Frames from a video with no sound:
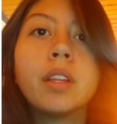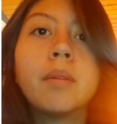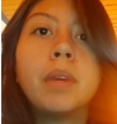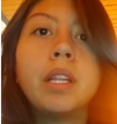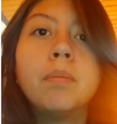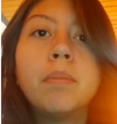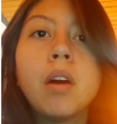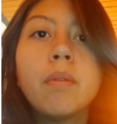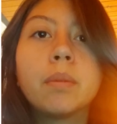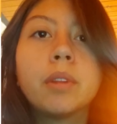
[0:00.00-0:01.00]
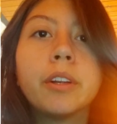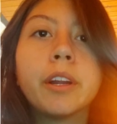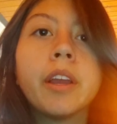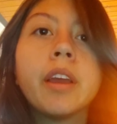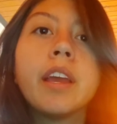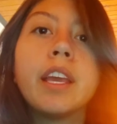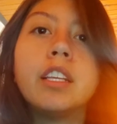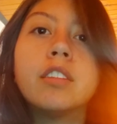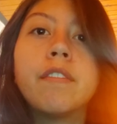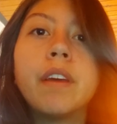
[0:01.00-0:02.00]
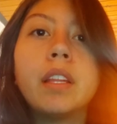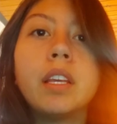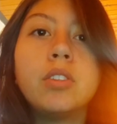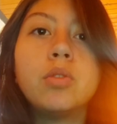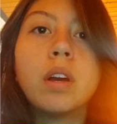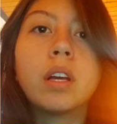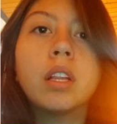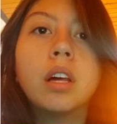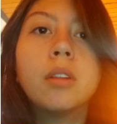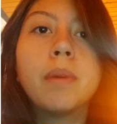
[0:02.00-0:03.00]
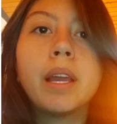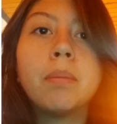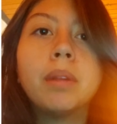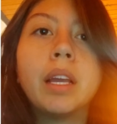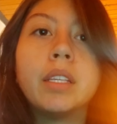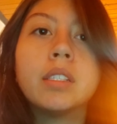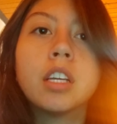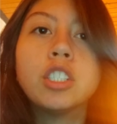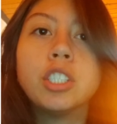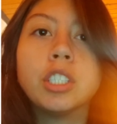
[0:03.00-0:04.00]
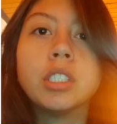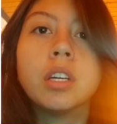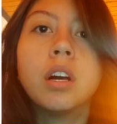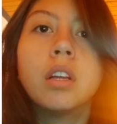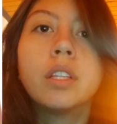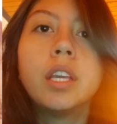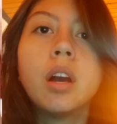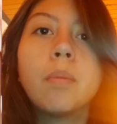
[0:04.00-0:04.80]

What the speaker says: the milk powder is fed into a cloth by applying suction on the